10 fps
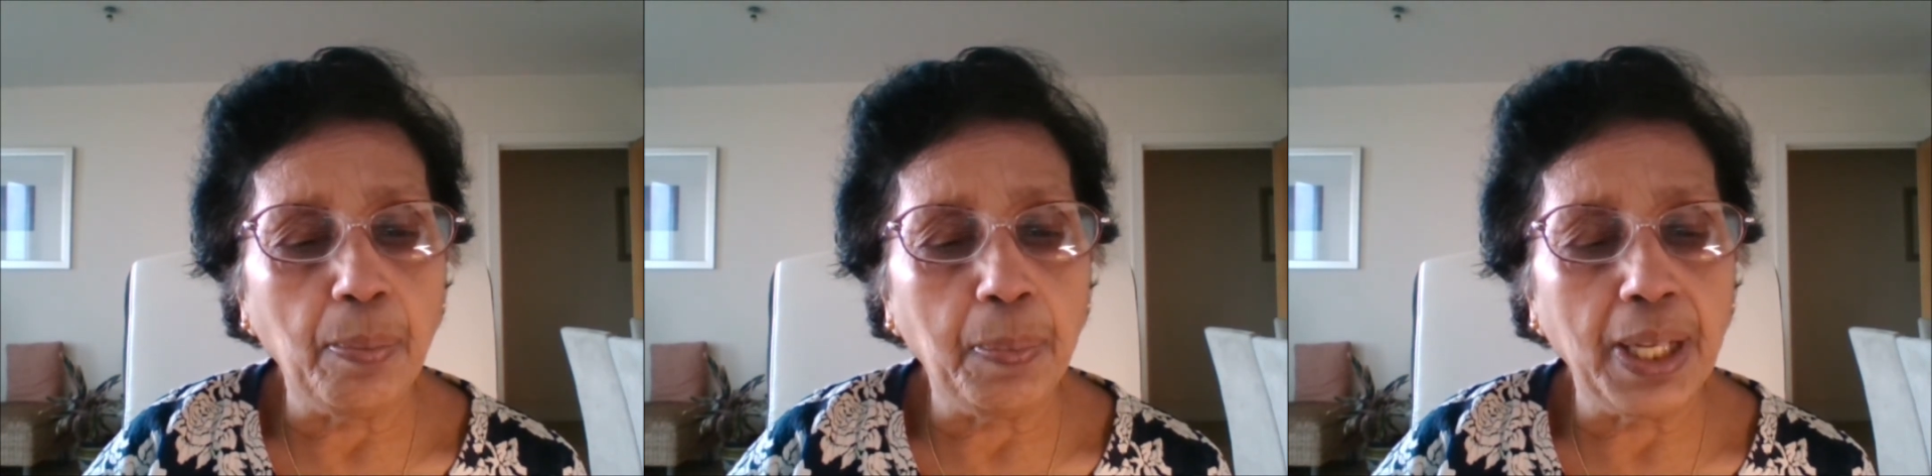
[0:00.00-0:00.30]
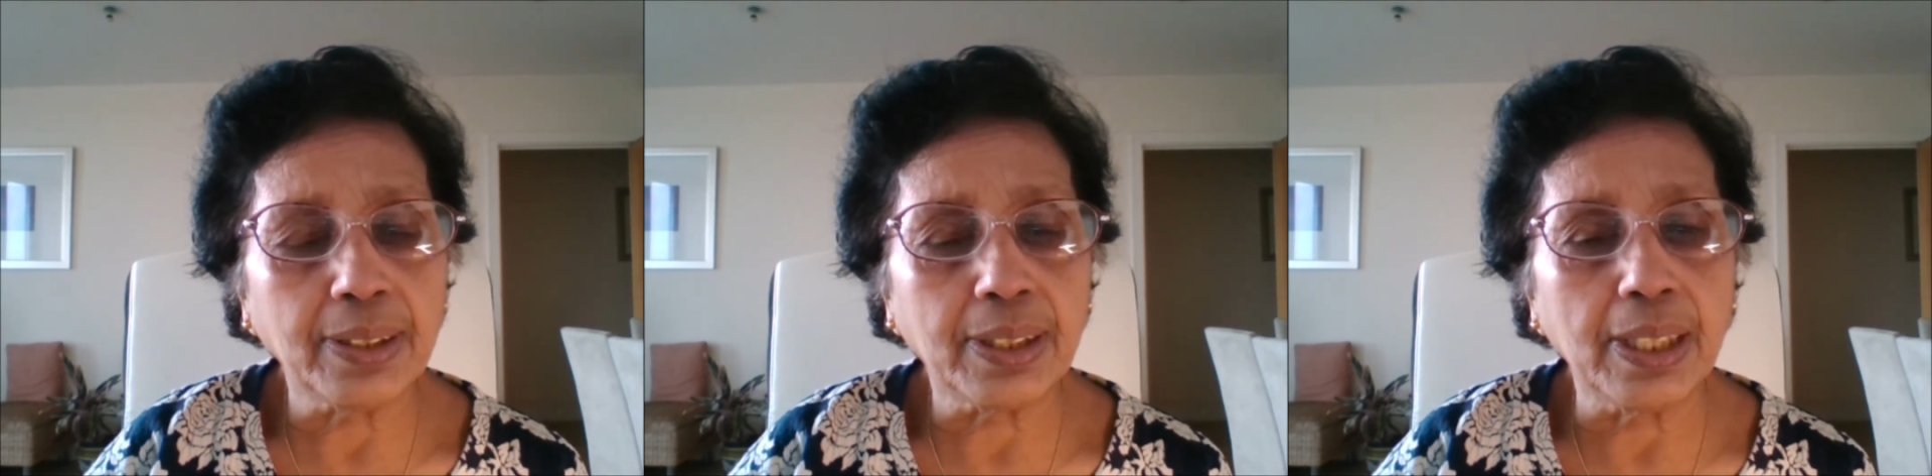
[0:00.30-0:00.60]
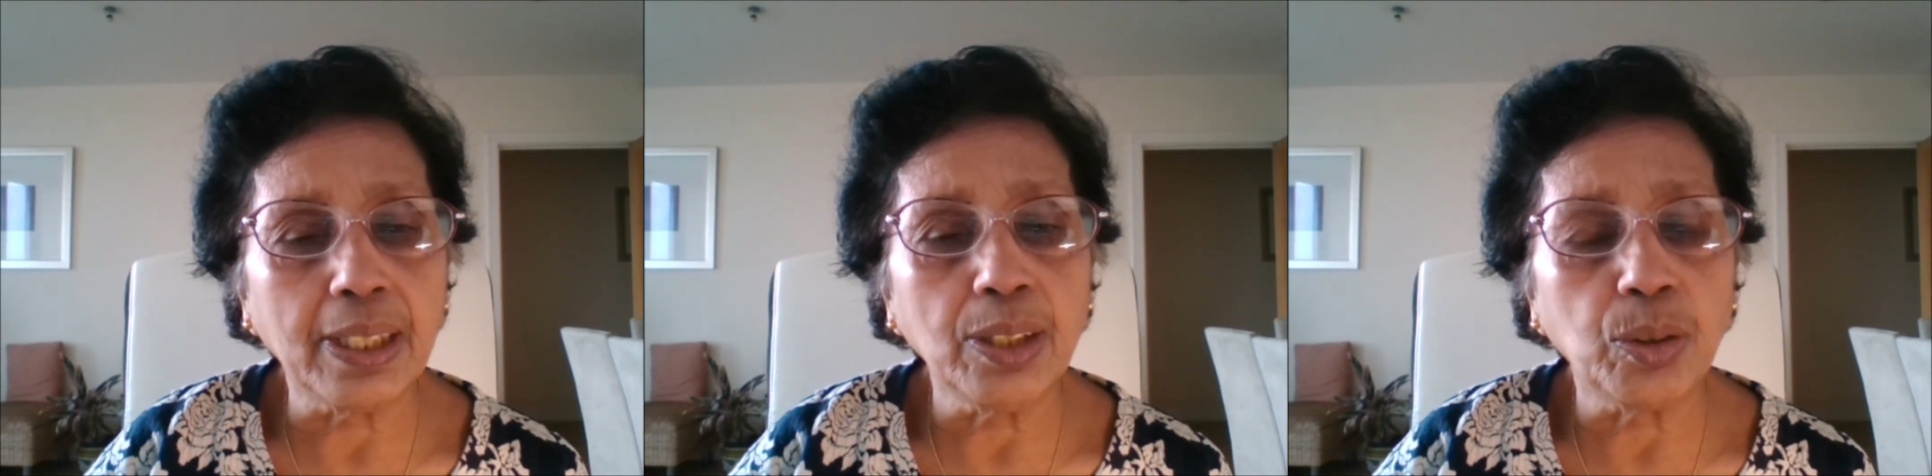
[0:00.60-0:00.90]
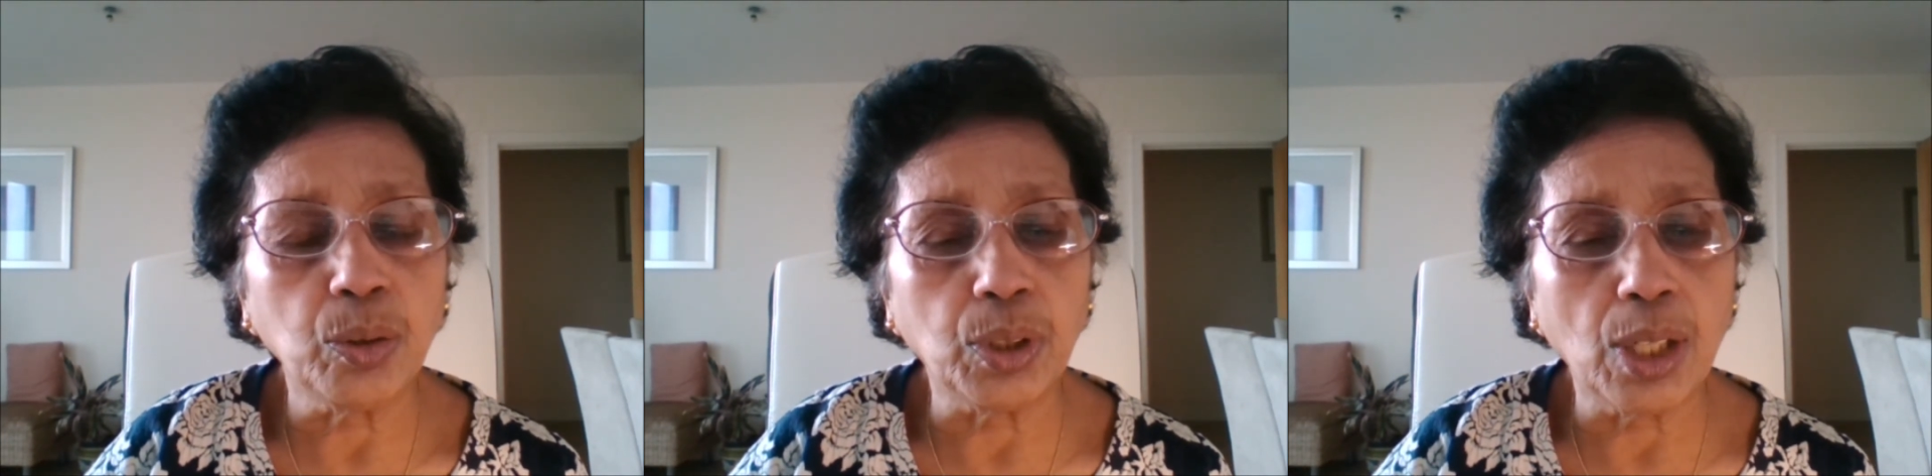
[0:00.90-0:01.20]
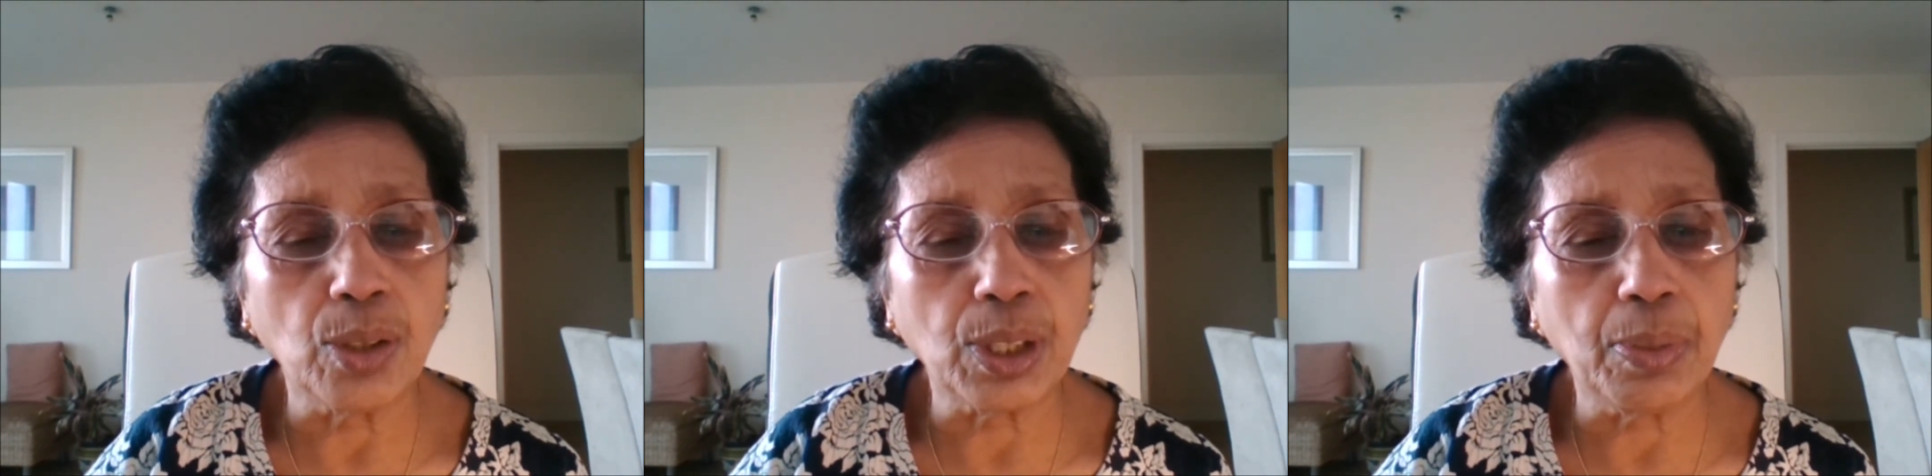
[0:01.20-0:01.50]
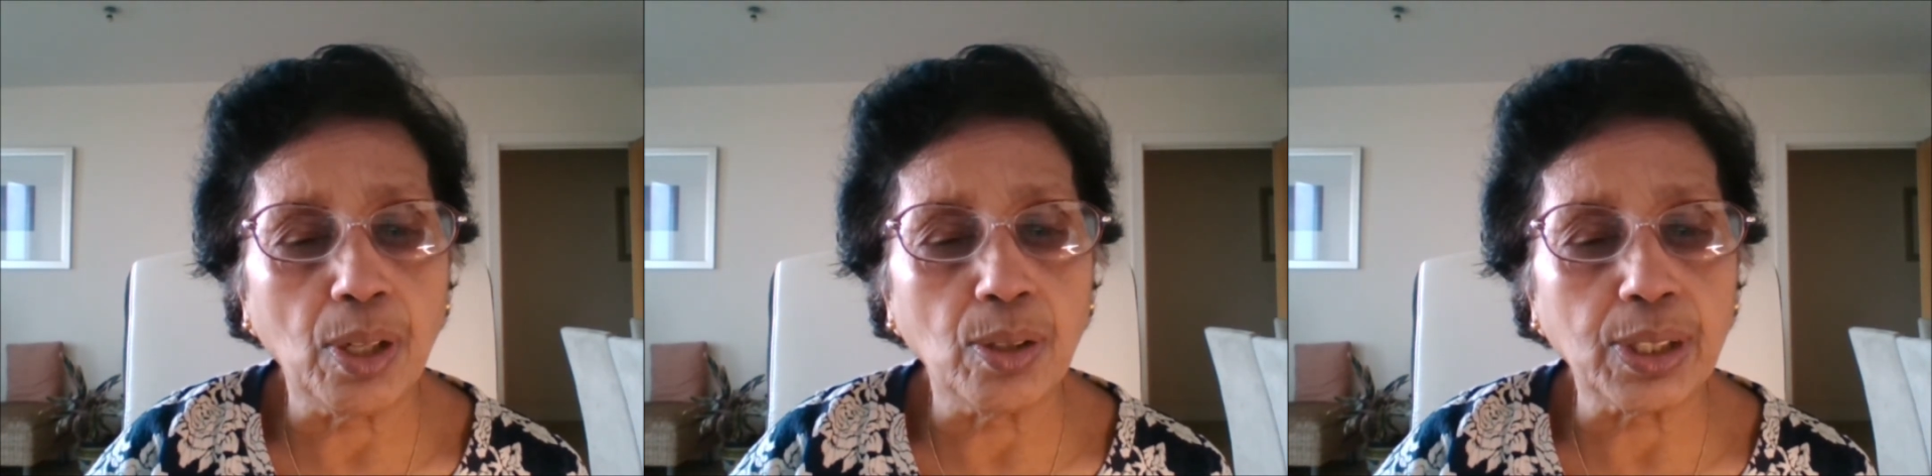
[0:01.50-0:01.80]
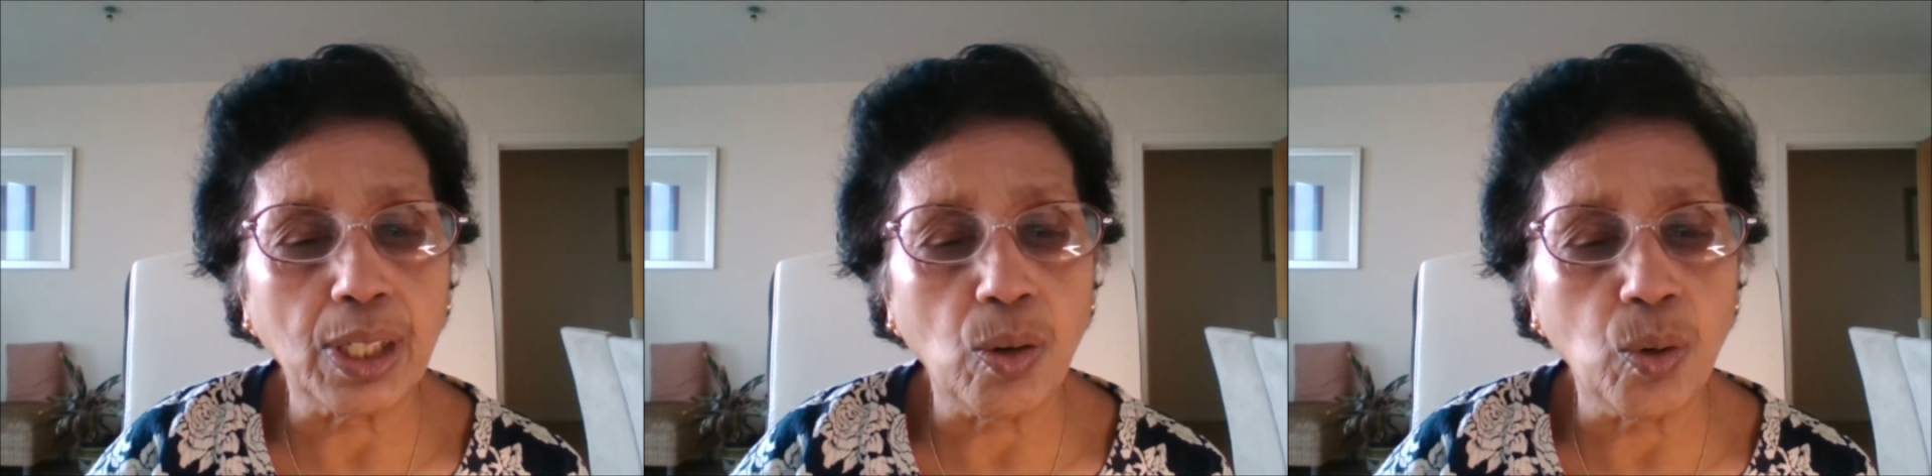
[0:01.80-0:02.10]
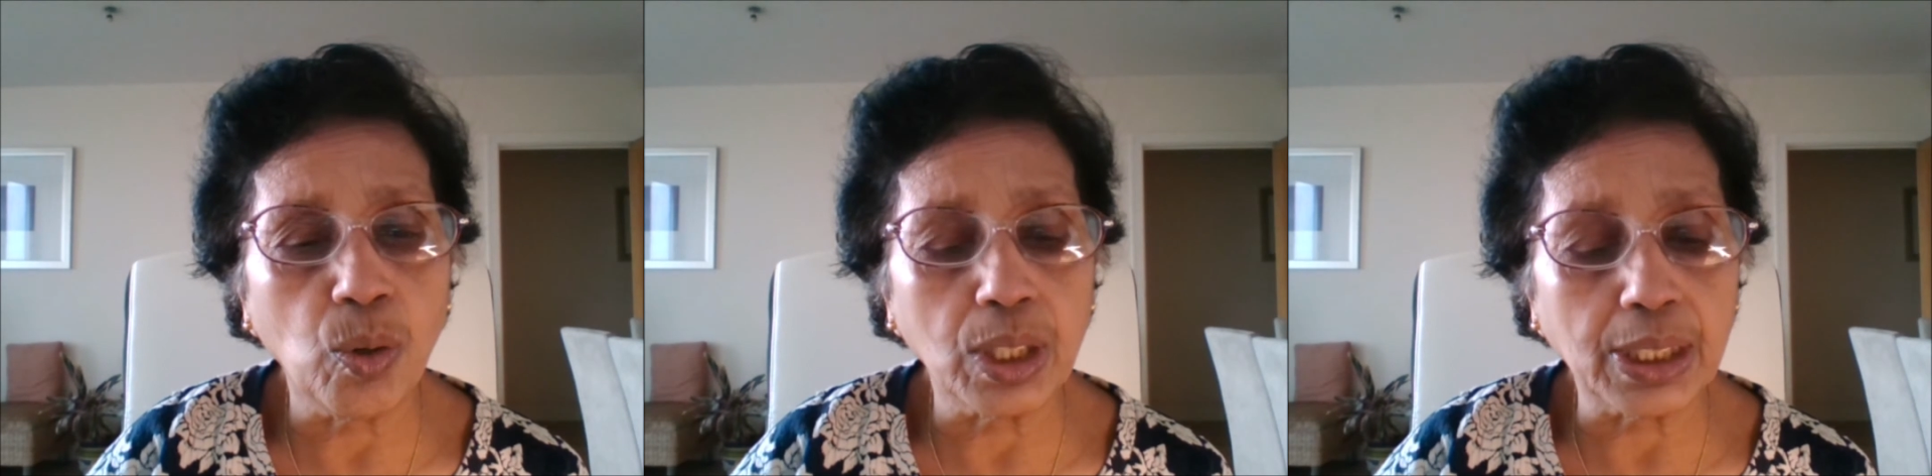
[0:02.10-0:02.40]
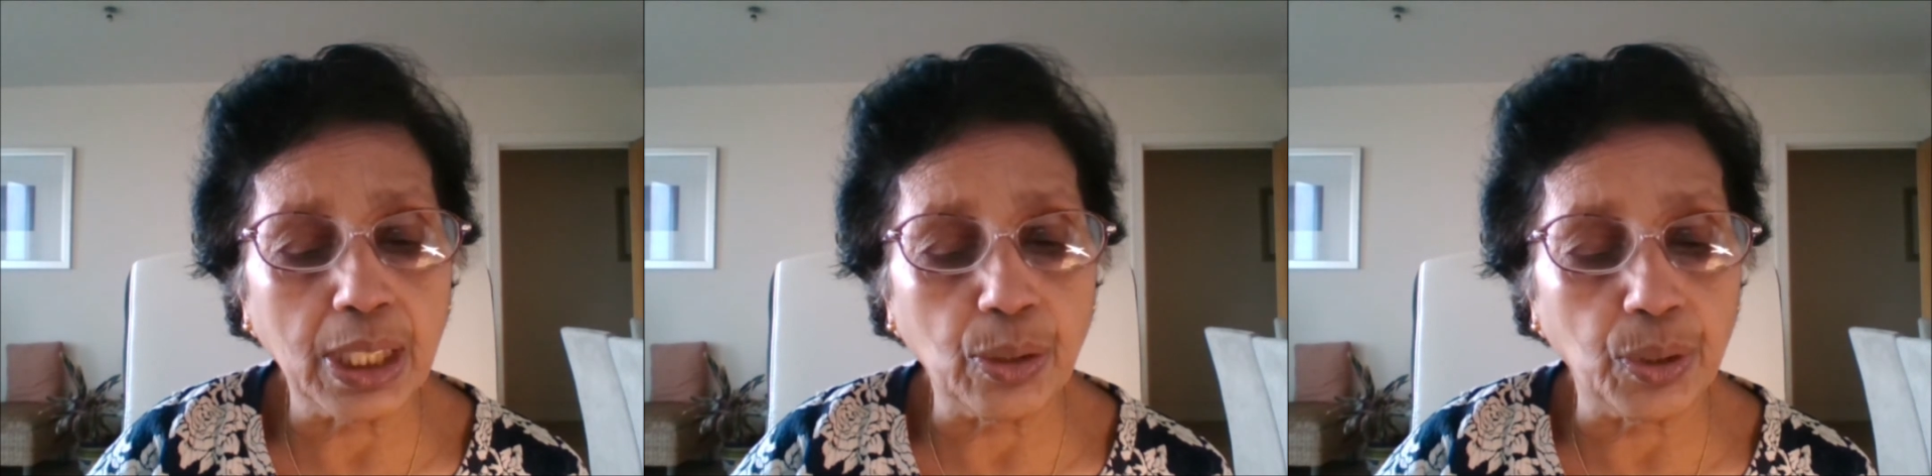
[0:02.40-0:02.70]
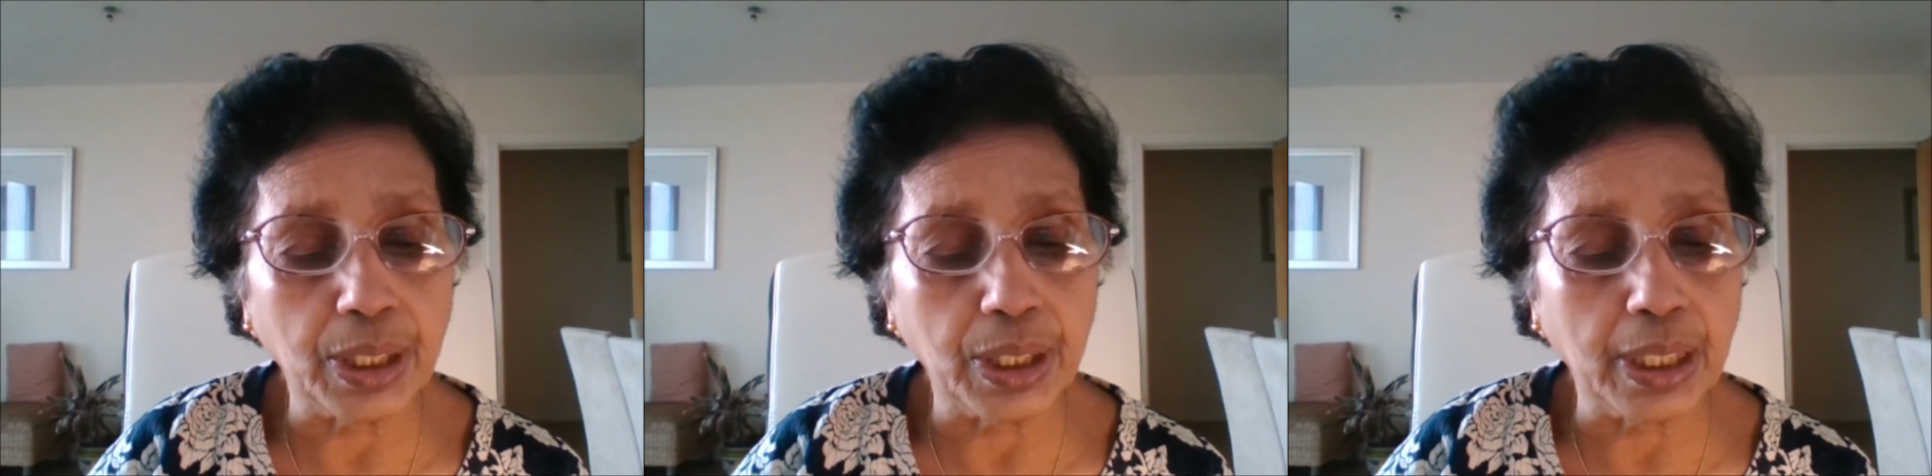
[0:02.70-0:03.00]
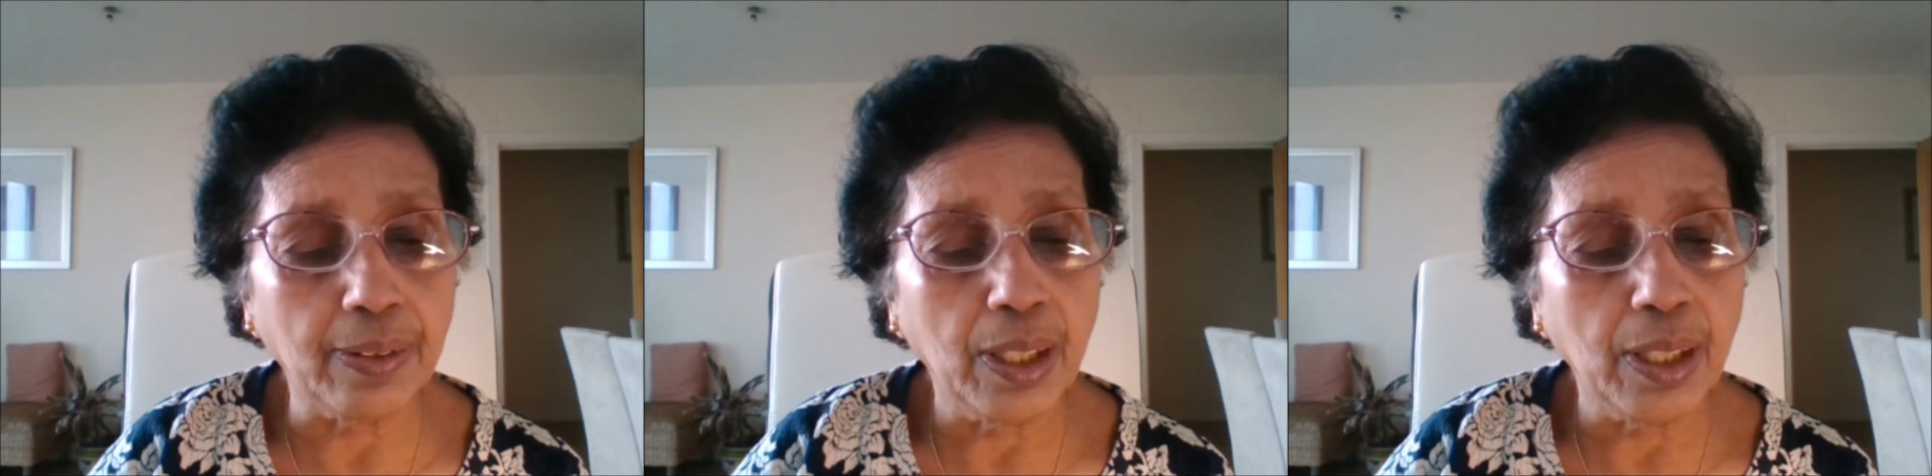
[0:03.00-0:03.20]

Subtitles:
plus the 2,000 pounds owner's equity.